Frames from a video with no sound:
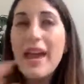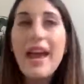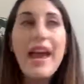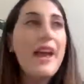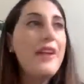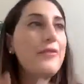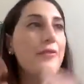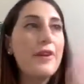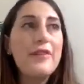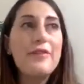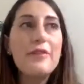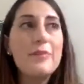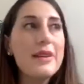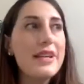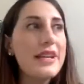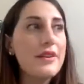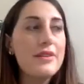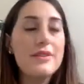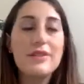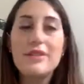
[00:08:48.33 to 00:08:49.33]
And for
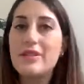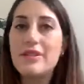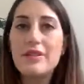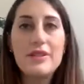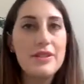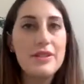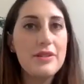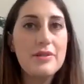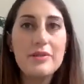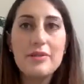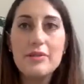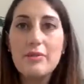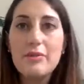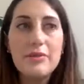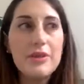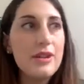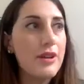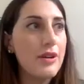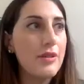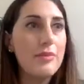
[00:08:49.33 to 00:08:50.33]
everybody else to
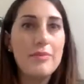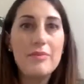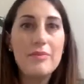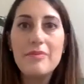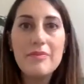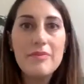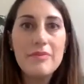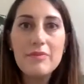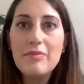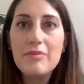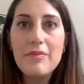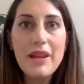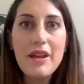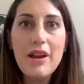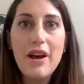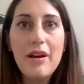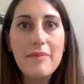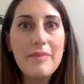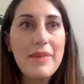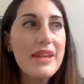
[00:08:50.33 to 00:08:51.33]
may
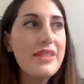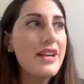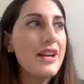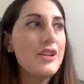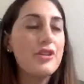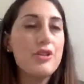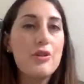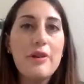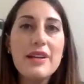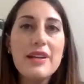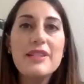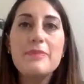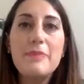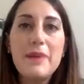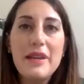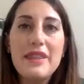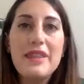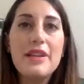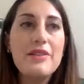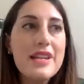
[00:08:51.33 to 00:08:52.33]
not make that choice,
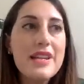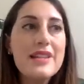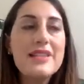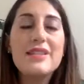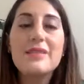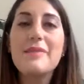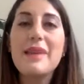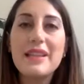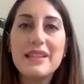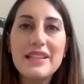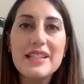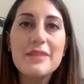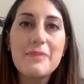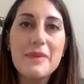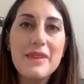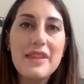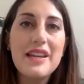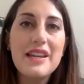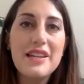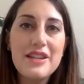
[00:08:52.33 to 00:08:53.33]
but there needs to be at least
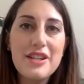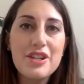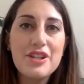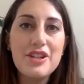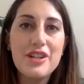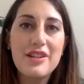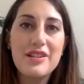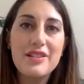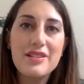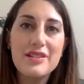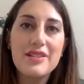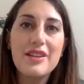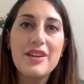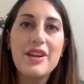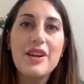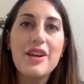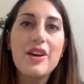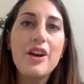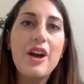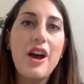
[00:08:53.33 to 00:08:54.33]
the conditions
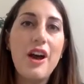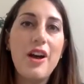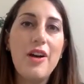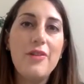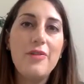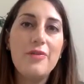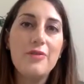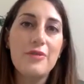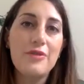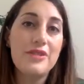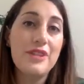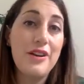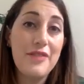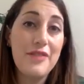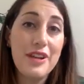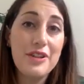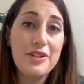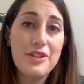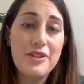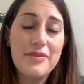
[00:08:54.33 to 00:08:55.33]
for
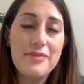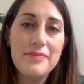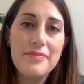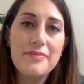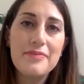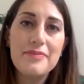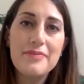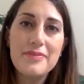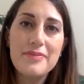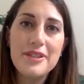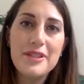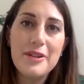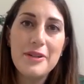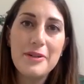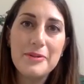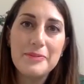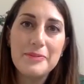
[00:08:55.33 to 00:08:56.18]
salvation. So